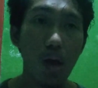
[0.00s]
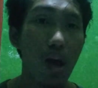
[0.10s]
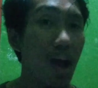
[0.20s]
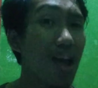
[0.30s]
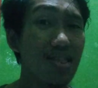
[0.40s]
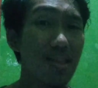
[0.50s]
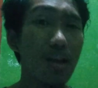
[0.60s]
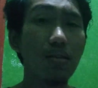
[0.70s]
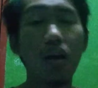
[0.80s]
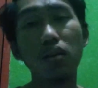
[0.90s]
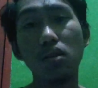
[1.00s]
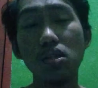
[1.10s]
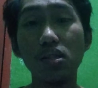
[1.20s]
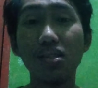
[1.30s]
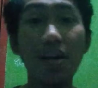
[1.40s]
I think that this
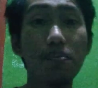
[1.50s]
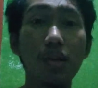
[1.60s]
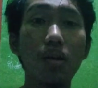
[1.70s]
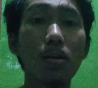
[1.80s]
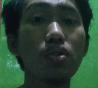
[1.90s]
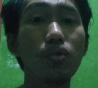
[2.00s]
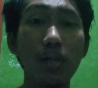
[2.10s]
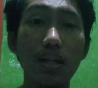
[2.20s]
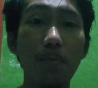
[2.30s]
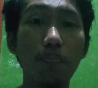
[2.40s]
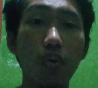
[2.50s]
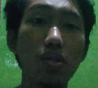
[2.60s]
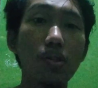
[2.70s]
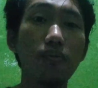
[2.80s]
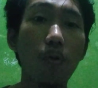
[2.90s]
subject is really
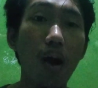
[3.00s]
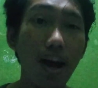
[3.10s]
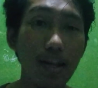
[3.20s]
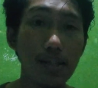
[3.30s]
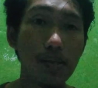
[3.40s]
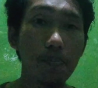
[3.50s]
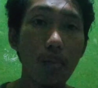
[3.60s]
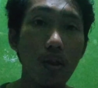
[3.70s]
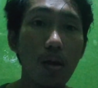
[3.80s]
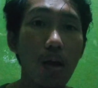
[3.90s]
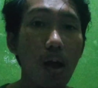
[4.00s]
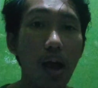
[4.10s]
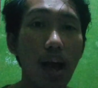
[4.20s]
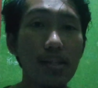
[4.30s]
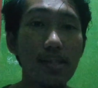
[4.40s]
important for us
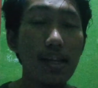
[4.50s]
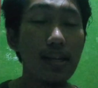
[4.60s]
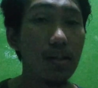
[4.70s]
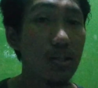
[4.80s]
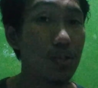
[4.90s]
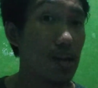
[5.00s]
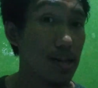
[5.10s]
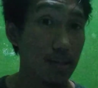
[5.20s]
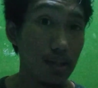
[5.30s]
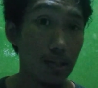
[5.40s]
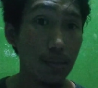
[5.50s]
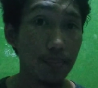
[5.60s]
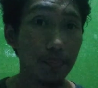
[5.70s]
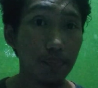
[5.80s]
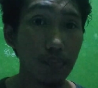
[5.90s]
as English learner.
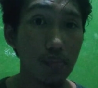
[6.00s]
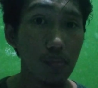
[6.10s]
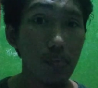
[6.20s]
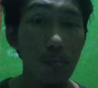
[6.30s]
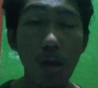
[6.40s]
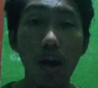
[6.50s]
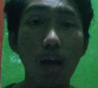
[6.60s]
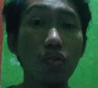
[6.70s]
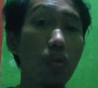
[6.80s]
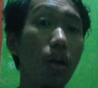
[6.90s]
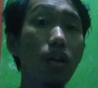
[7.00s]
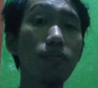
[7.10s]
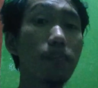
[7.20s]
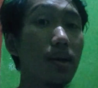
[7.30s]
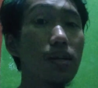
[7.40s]
And to all
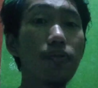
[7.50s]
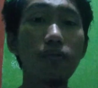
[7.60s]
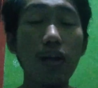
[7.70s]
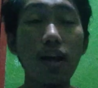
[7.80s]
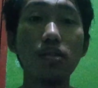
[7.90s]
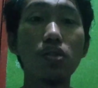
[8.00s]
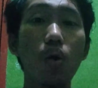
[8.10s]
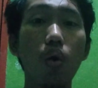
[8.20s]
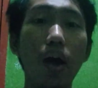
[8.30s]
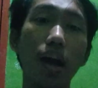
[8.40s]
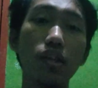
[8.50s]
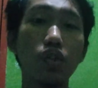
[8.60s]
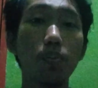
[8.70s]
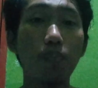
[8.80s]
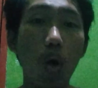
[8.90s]
of my friends who had
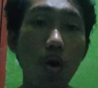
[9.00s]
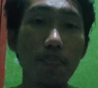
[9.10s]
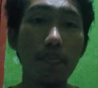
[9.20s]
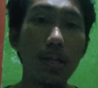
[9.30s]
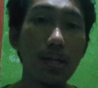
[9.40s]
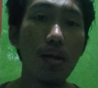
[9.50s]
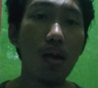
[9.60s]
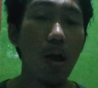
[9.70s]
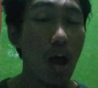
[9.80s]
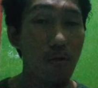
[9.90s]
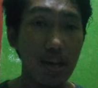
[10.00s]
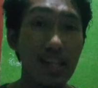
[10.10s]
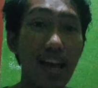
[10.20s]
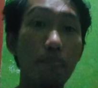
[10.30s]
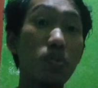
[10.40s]
supported me, I
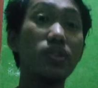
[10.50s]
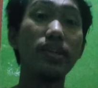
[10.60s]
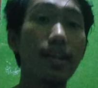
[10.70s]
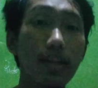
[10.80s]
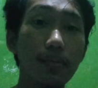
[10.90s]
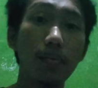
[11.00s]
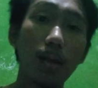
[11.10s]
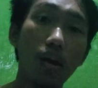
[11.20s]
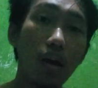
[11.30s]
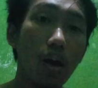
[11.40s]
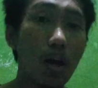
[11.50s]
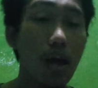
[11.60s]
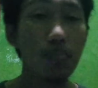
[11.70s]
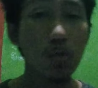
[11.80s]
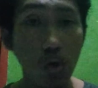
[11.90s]
really appreciate it. And
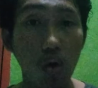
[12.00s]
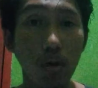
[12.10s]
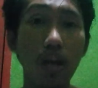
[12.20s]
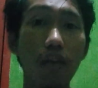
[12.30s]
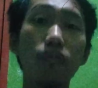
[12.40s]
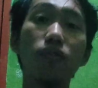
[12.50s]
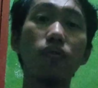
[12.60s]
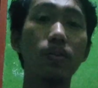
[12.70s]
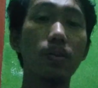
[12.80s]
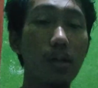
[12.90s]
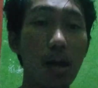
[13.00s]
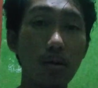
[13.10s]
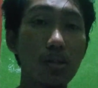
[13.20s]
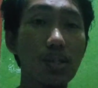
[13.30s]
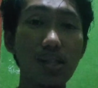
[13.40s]
I'm sorry if
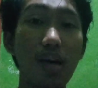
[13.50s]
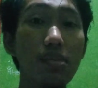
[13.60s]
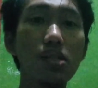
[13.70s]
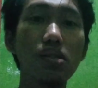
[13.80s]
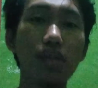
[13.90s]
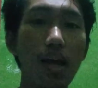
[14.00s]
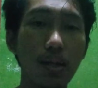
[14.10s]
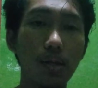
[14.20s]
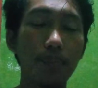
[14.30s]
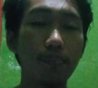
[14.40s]
there's some mistake.